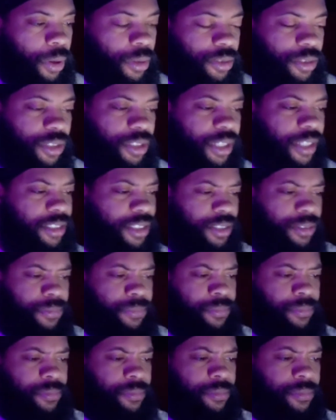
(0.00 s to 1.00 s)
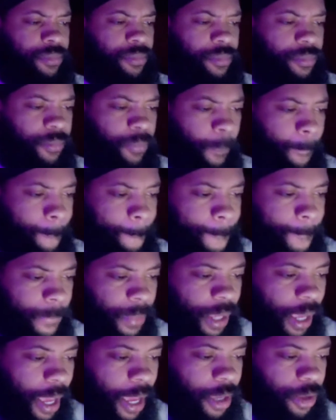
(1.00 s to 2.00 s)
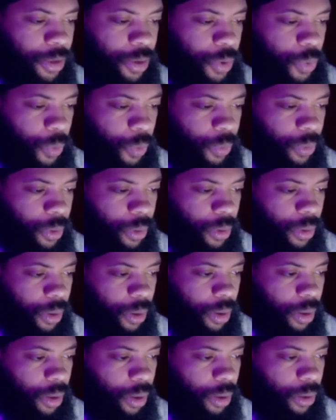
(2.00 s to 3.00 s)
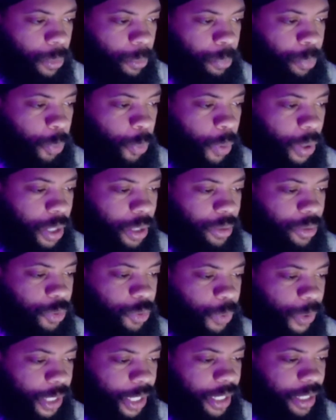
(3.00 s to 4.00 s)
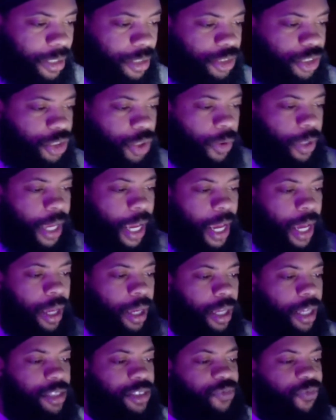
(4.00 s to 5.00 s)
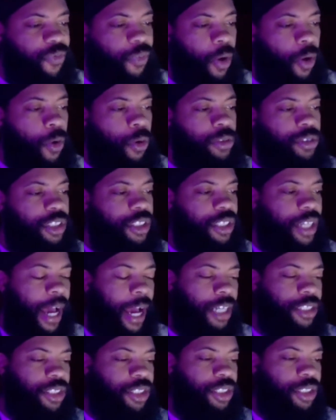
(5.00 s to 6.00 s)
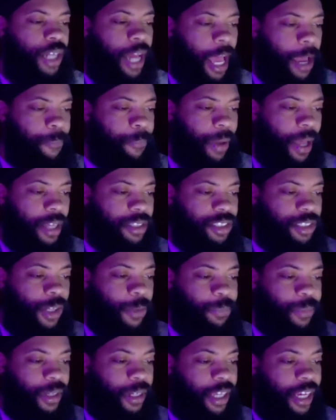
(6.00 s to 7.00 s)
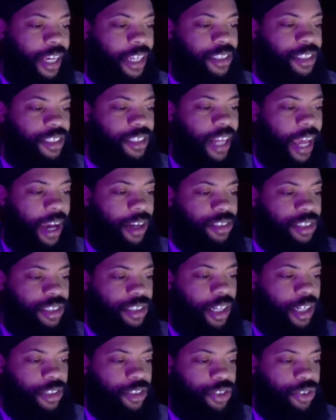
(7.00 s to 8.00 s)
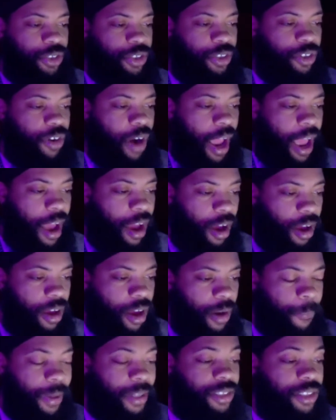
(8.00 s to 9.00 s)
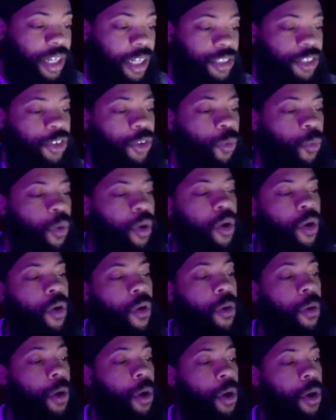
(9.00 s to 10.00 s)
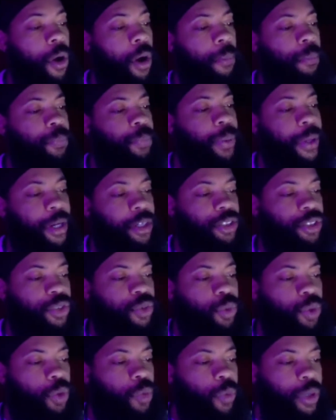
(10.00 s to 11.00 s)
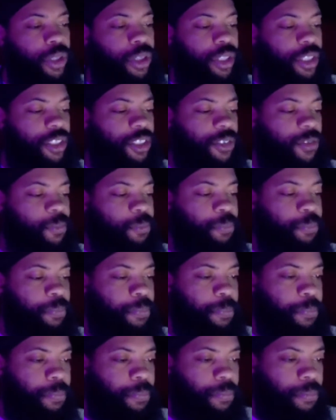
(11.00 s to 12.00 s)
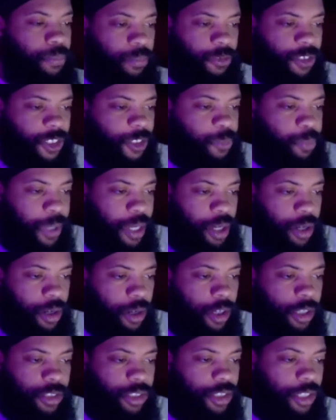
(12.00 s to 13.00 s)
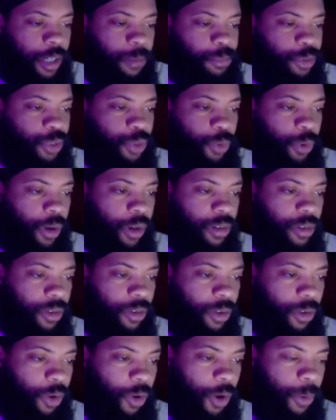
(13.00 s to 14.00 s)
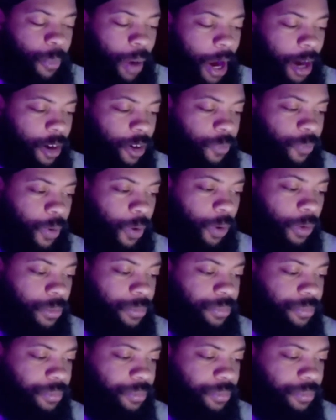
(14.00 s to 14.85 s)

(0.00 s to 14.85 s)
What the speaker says: Says, hey, you. Boy in green. So, yeah, his phone just got shot by something. It's now stuck to the ground. I mean, stuck to the wall. Pierced through with this speaker of some sort. Or microphone.